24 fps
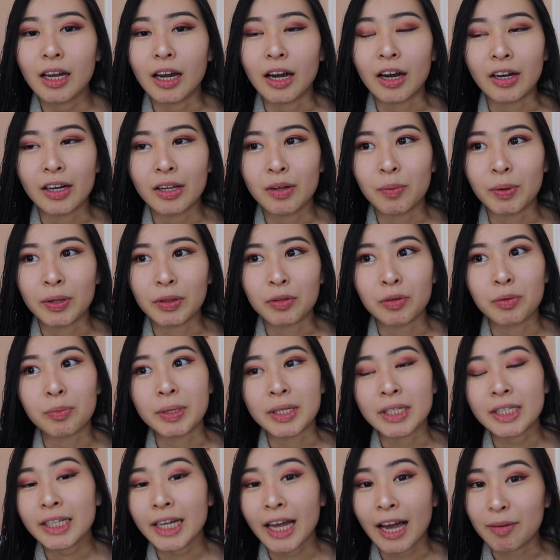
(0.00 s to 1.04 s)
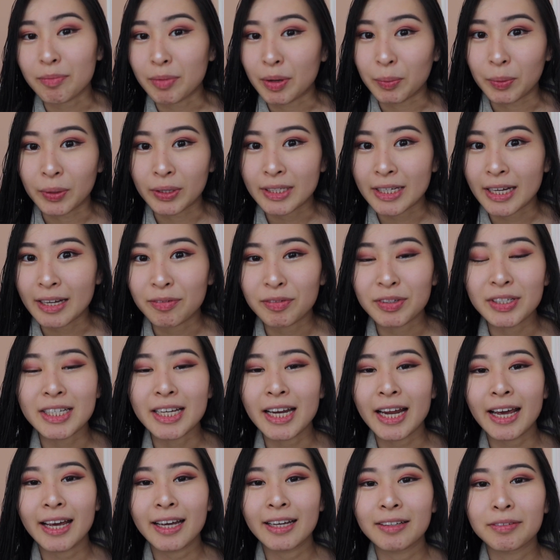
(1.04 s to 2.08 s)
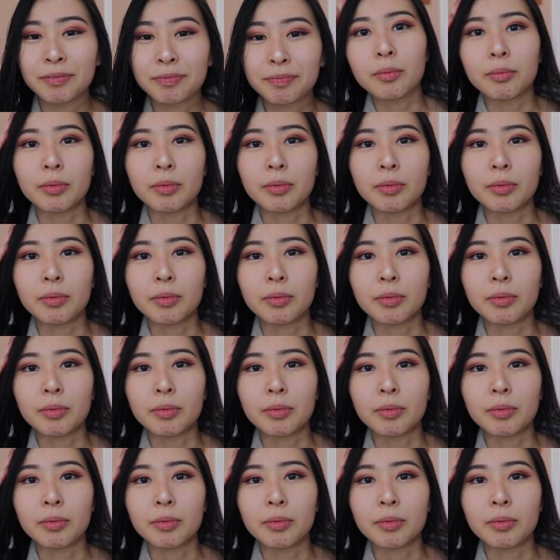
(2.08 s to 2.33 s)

I already went through basically half my workday for today,